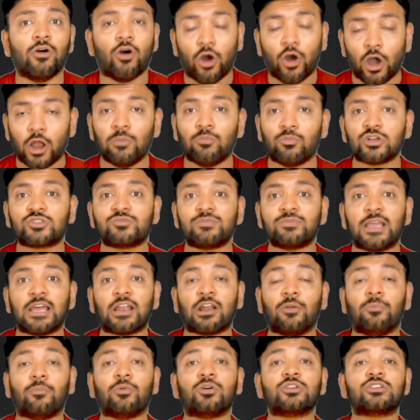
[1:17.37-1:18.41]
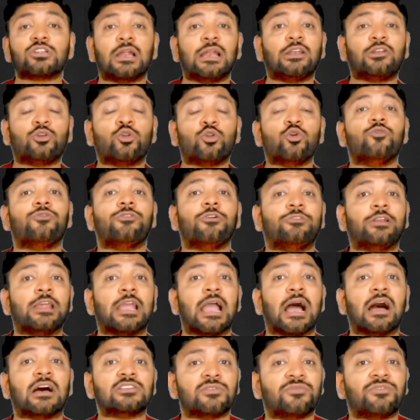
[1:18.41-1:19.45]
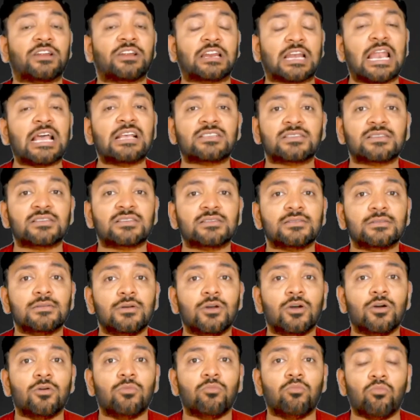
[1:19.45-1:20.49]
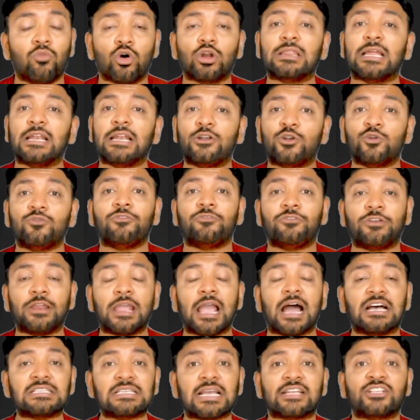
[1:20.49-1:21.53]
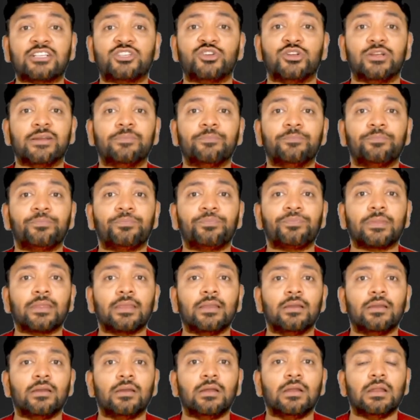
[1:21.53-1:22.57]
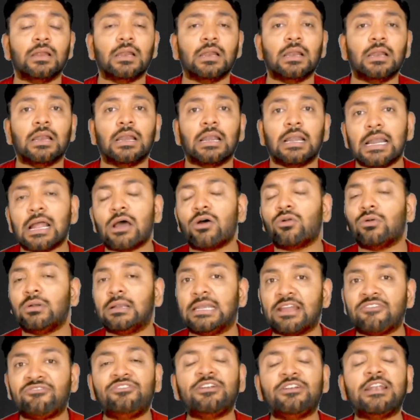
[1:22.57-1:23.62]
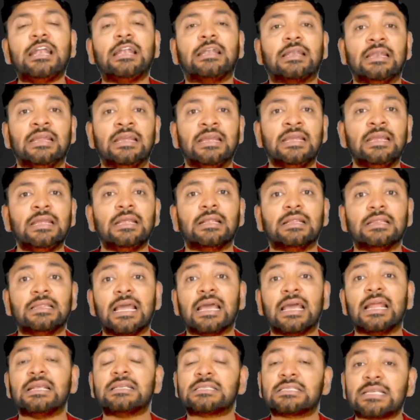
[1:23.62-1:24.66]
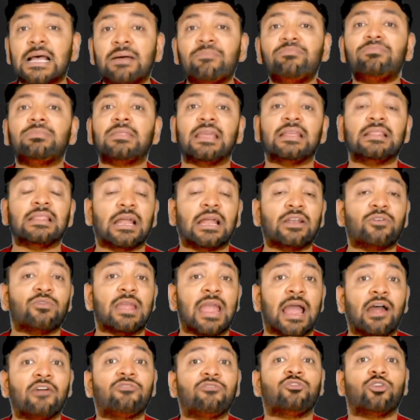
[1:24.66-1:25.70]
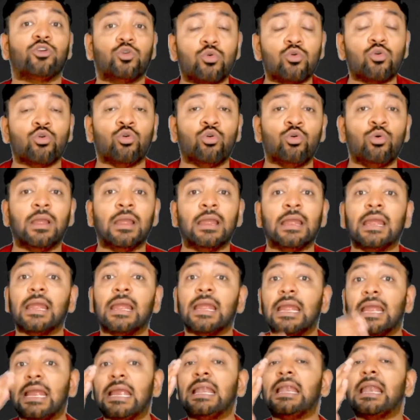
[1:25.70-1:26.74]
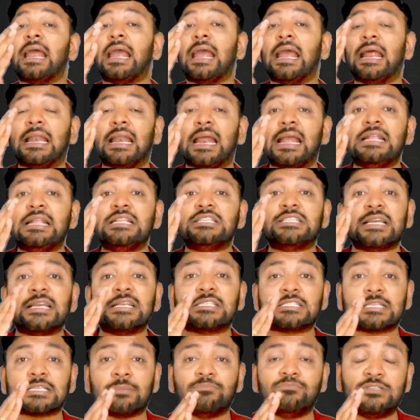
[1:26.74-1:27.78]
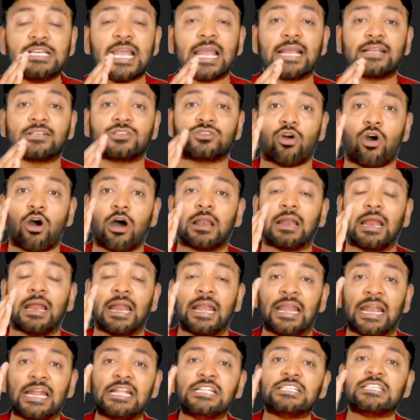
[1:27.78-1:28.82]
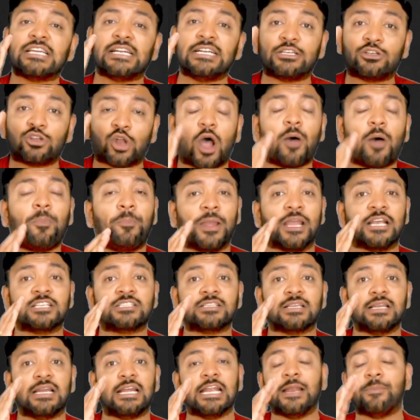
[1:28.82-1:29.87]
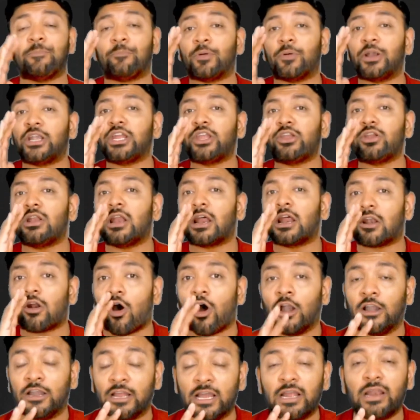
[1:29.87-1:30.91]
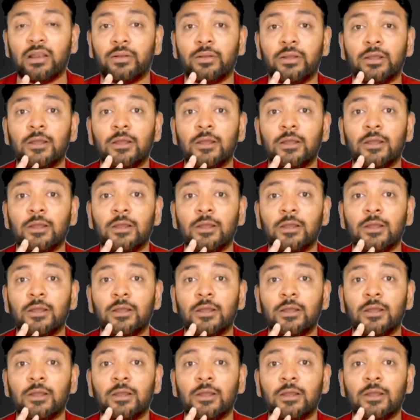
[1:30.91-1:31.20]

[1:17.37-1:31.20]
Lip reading: We are almost at 250 hours of a class. More than 250 hours actually. Now, definitely, there is something that we have to do in arranging subjects or arranging topics in a particular order